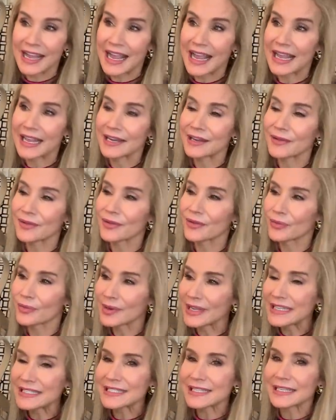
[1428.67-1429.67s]
And the
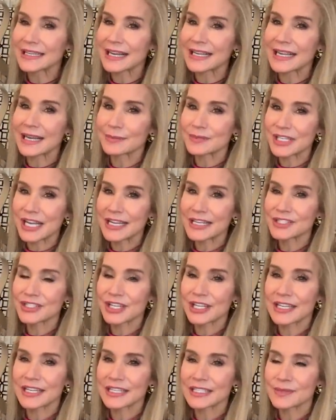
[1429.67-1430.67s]
reason I kept
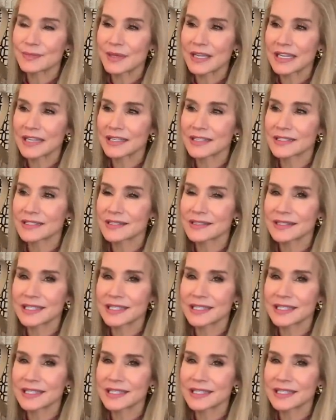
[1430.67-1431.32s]
changing is because